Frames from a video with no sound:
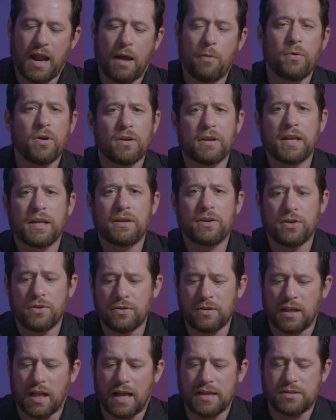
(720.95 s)
I will need to
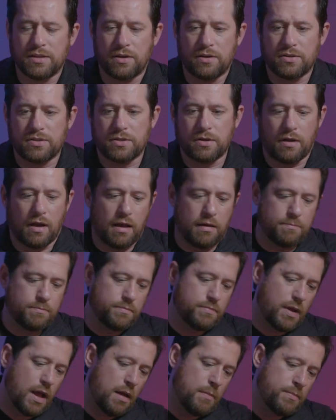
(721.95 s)
utilize those, so
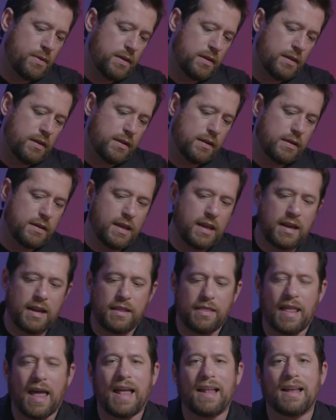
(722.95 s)
I'll be
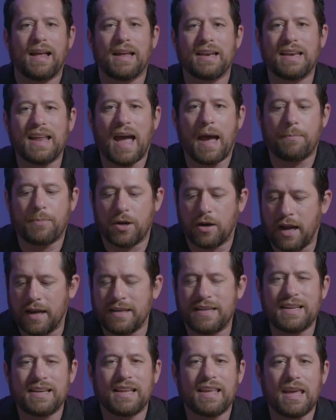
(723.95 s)
getting that adapter. I
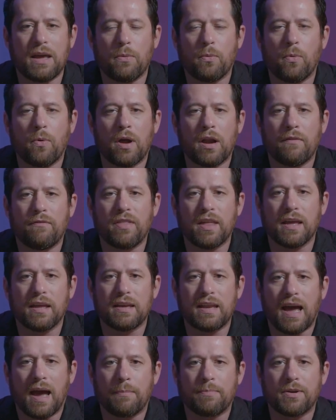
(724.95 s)
did get one of the
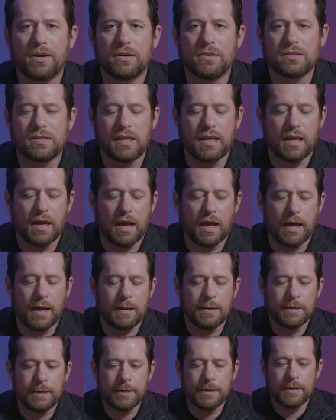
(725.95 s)
adapters,
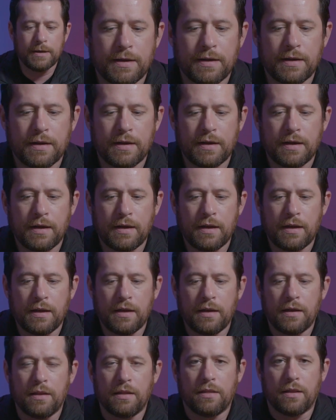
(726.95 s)
the
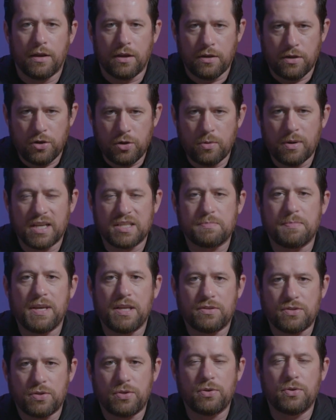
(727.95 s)

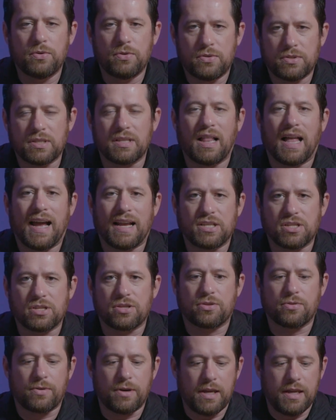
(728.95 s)
USB
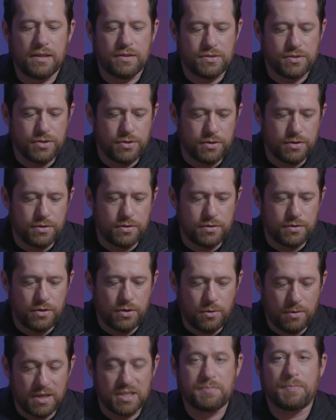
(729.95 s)
2/3
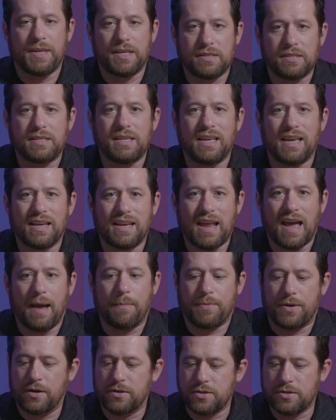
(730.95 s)
to USB-C
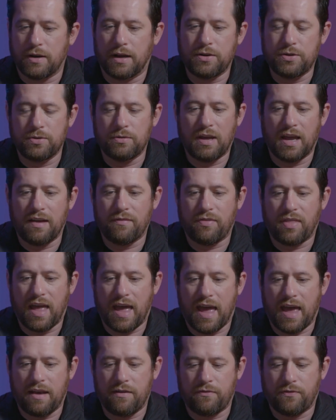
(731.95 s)
adapter. So I do have
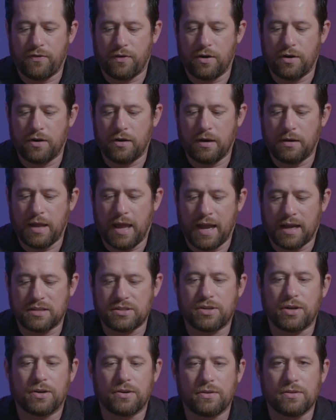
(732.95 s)
that for
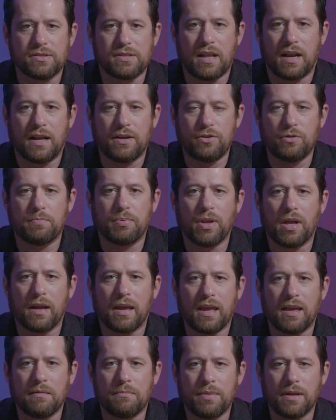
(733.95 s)
externals that I do
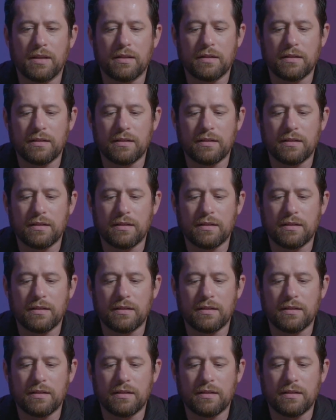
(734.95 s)
plug in, but